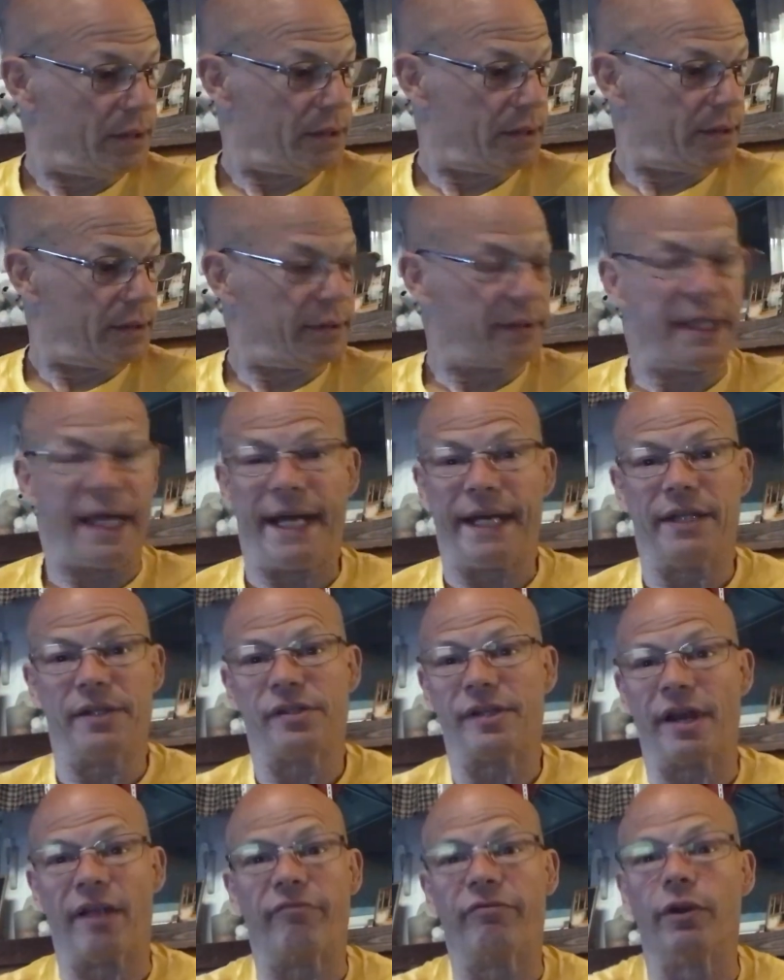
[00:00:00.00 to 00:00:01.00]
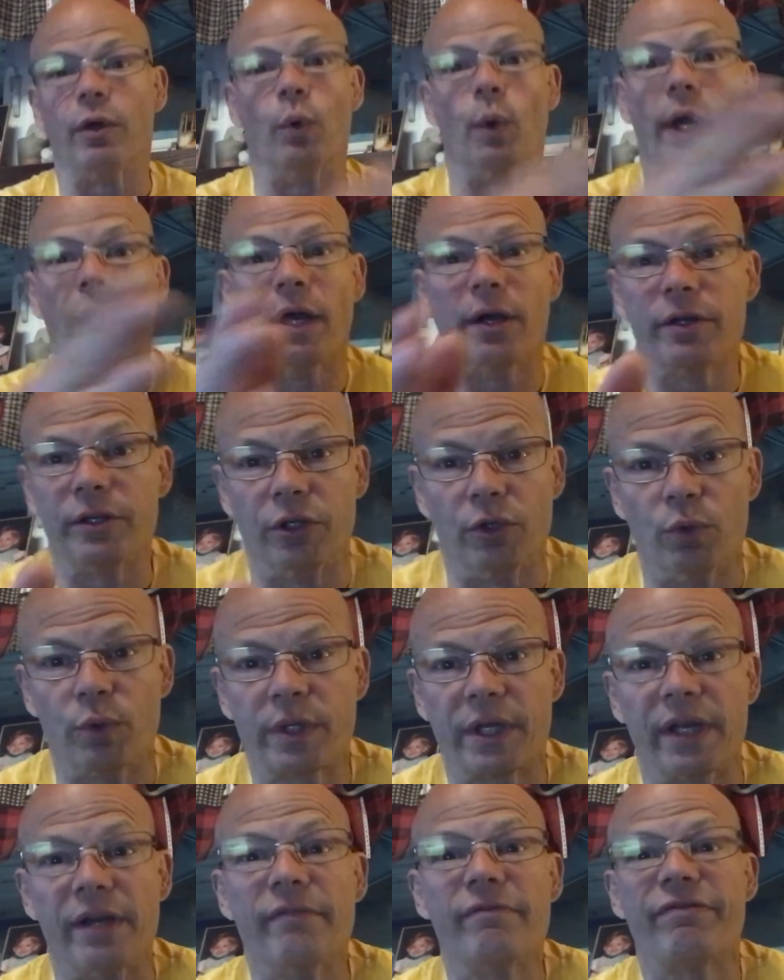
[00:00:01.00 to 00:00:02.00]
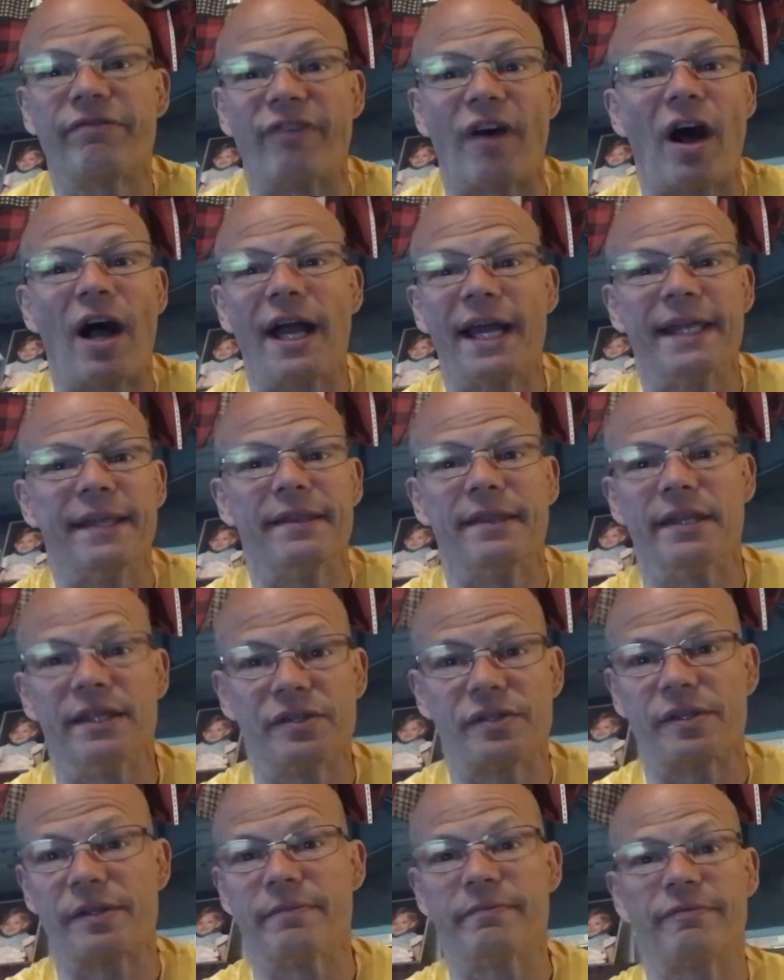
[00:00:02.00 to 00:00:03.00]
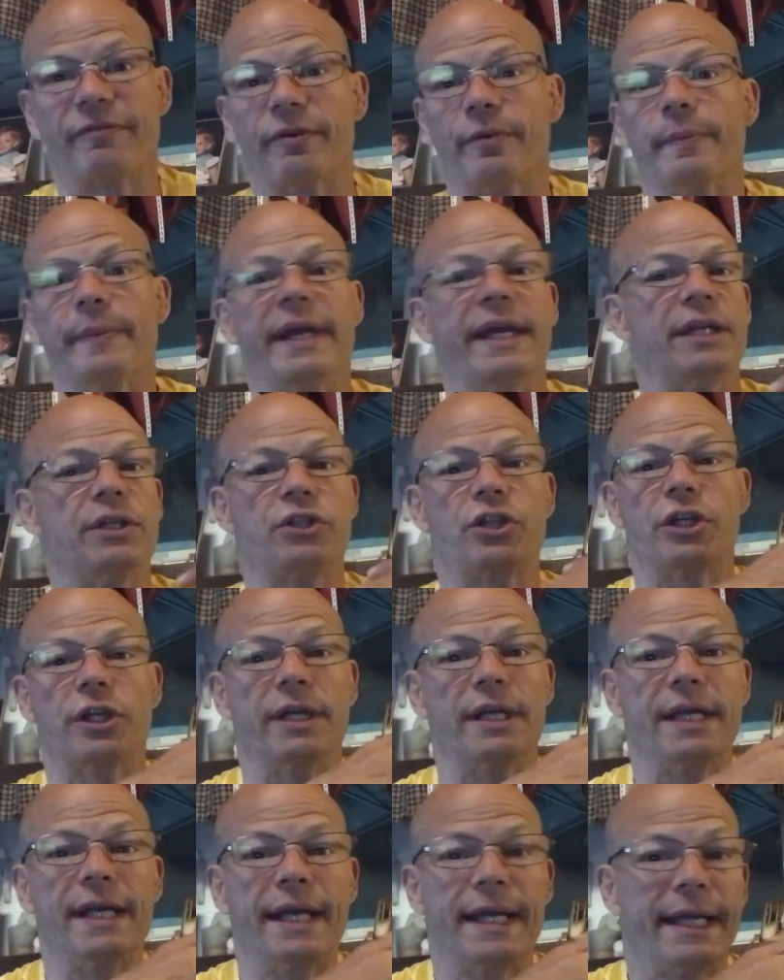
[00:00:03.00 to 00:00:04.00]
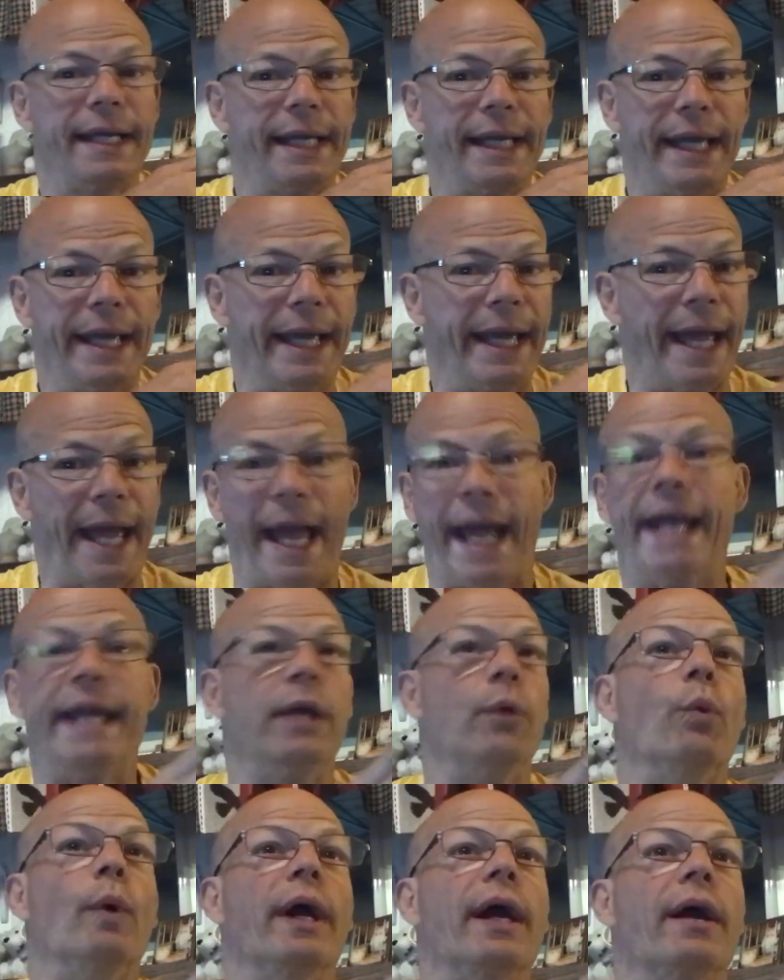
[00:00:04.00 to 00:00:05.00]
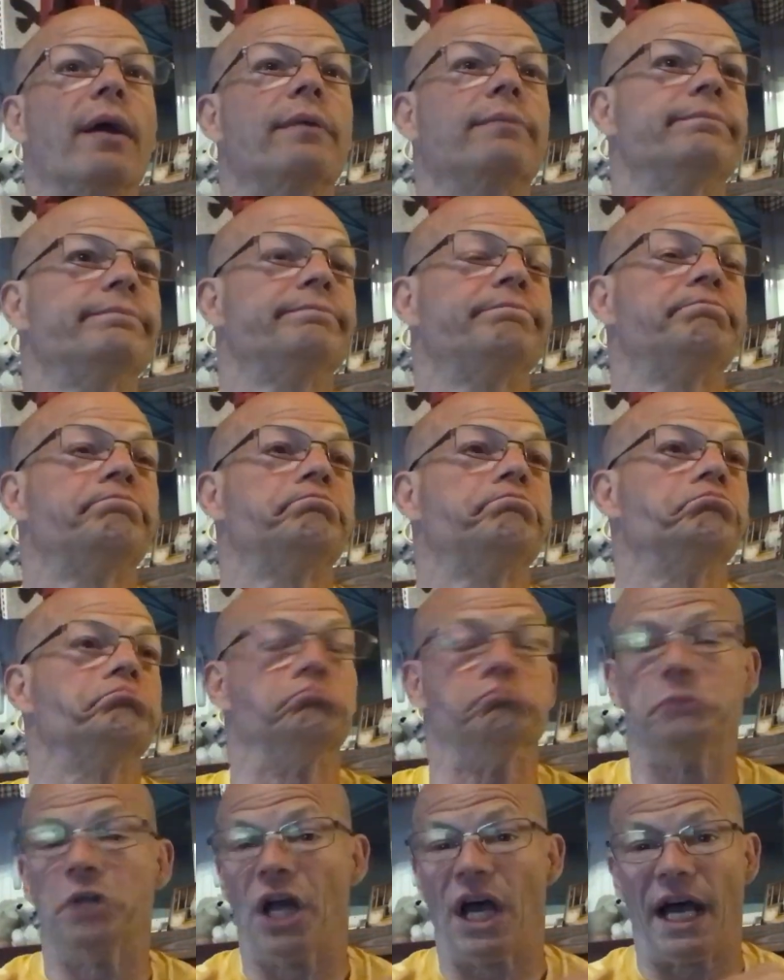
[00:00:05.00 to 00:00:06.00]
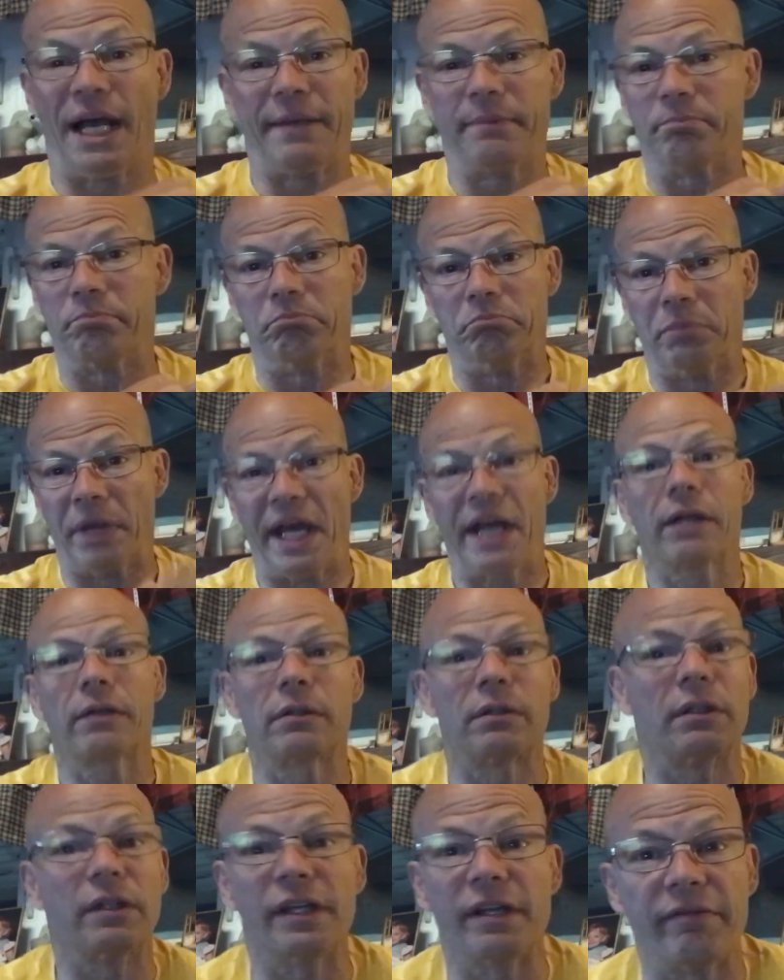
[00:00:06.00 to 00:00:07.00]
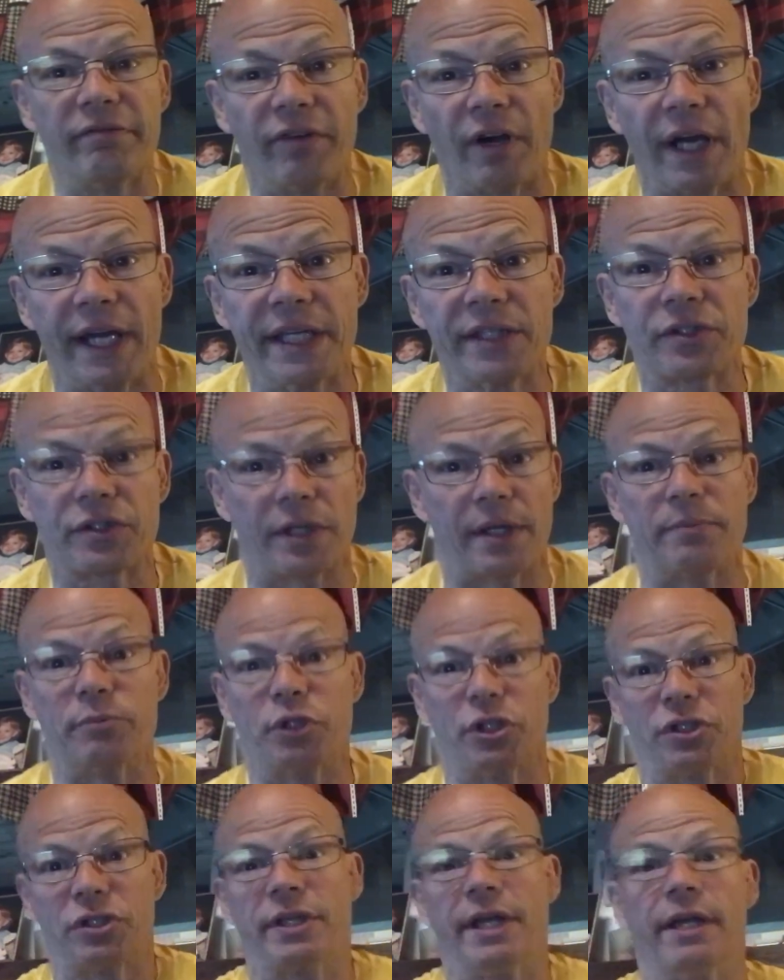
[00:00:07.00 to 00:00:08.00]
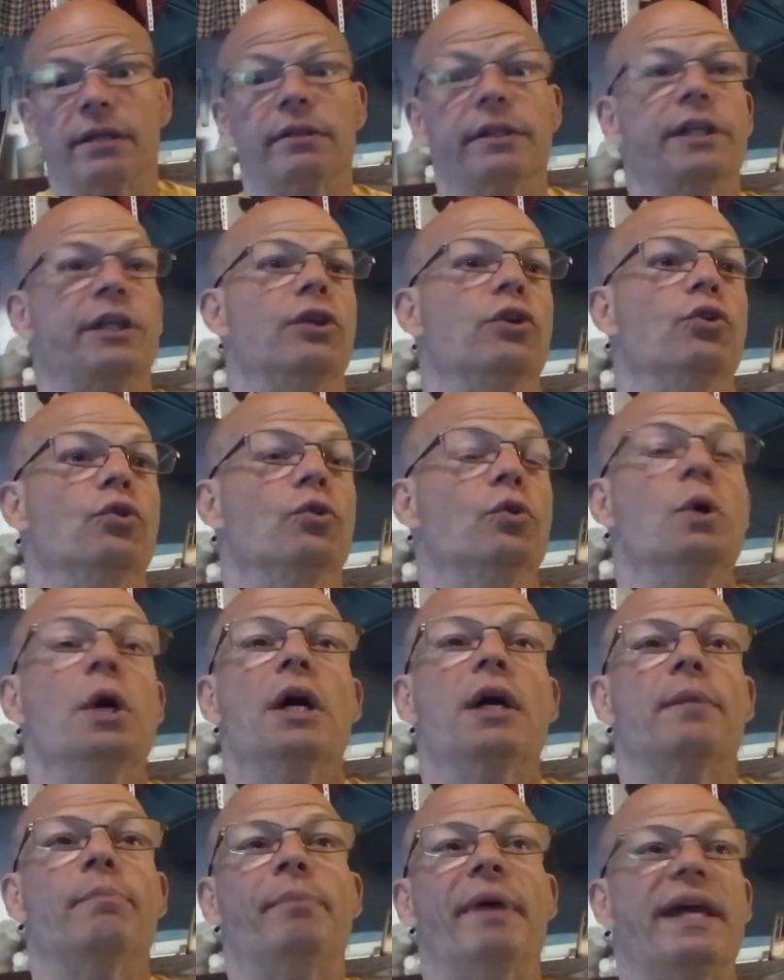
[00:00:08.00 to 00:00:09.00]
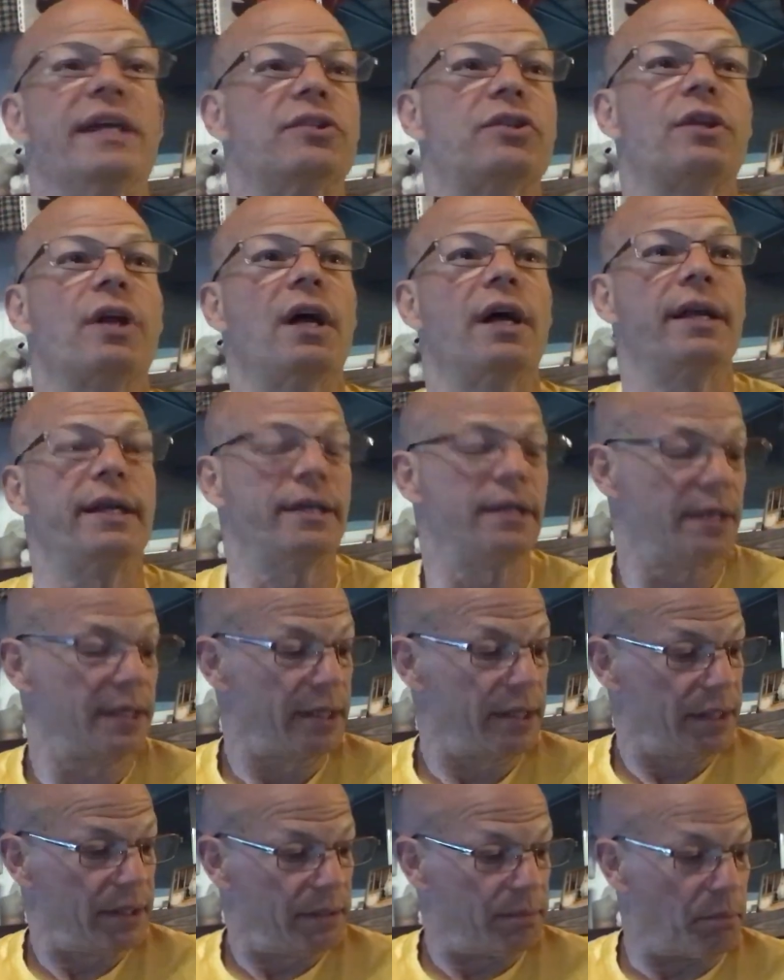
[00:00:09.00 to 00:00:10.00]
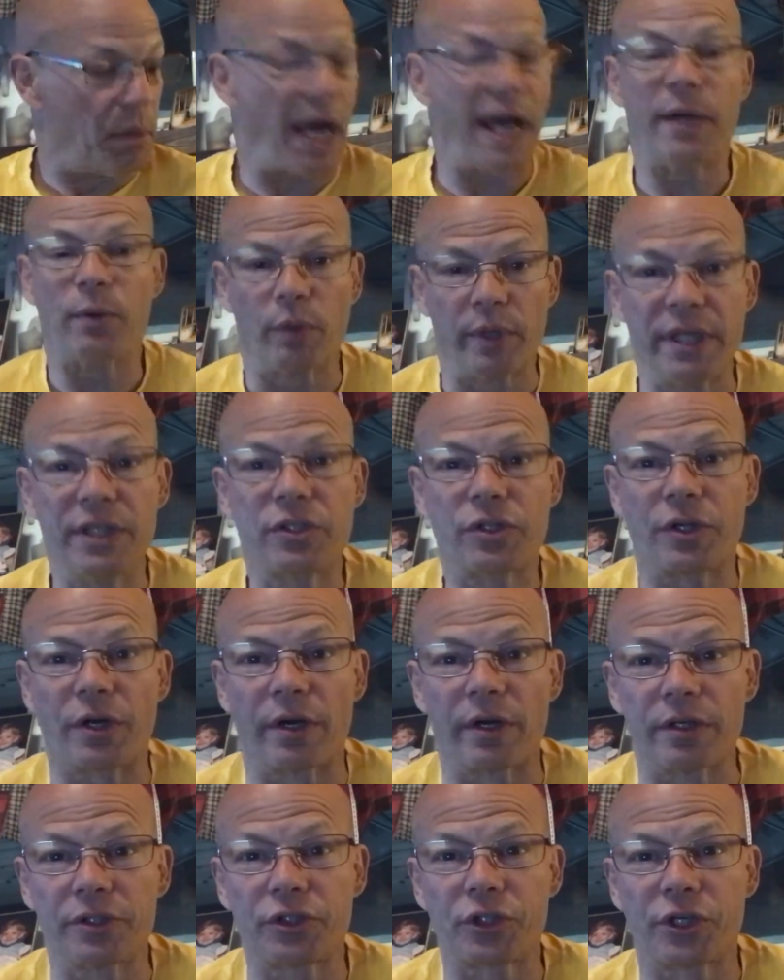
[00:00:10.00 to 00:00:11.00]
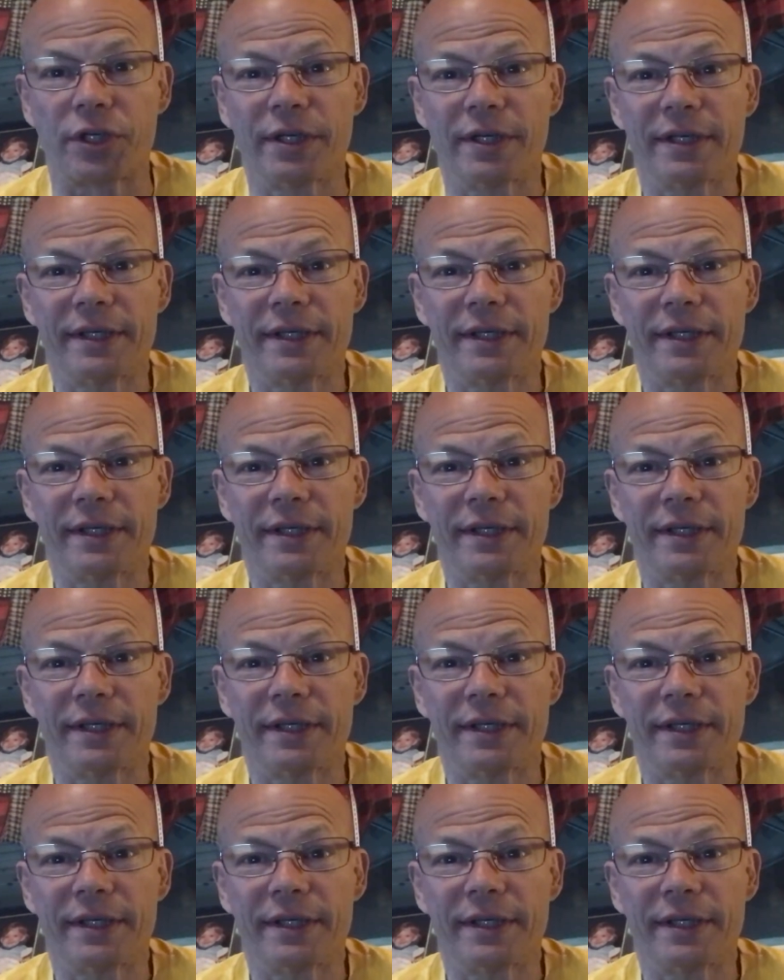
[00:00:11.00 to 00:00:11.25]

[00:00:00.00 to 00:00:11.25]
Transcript: That is everywhere. You can find this information anywhere not medical advice. I'm just telling you, based on my research,